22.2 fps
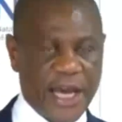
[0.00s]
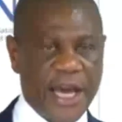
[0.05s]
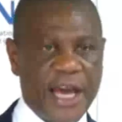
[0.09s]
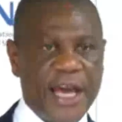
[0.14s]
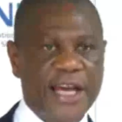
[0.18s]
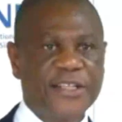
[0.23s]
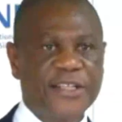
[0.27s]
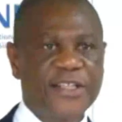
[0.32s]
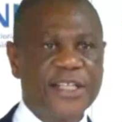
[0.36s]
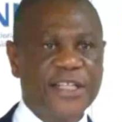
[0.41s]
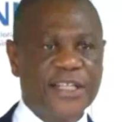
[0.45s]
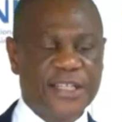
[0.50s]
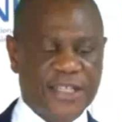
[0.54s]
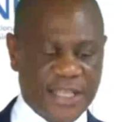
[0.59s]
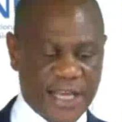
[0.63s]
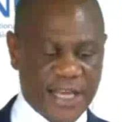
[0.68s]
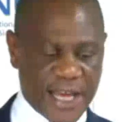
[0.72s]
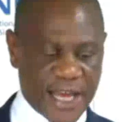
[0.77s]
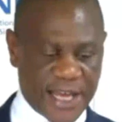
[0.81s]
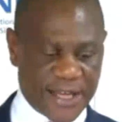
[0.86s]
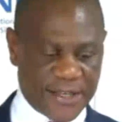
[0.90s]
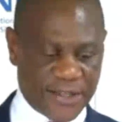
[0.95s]
As it
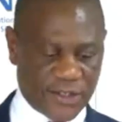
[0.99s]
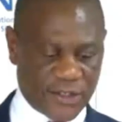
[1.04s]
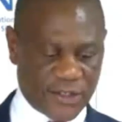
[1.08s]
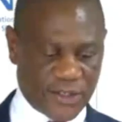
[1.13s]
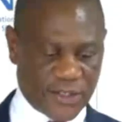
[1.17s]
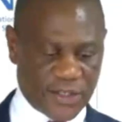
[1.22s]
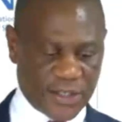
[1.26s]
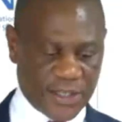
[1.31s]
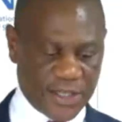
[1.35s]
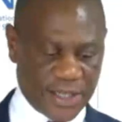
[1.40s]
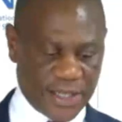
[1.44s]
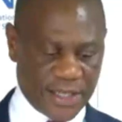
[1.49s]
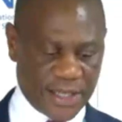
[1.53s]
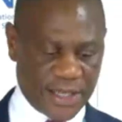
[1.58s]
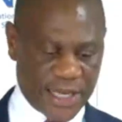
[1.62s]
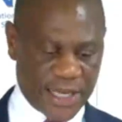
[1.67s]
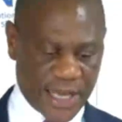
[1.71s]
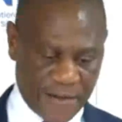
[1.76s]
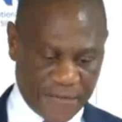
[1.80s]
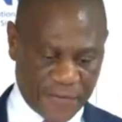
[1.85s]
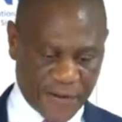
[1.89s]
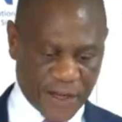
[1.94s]
stands,
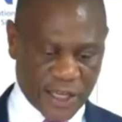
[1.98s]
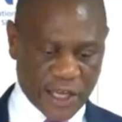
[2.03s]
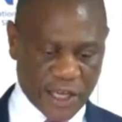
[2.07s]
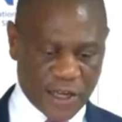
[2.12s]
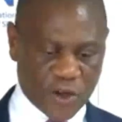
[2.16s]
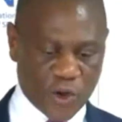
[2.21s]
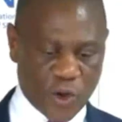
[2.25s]
the African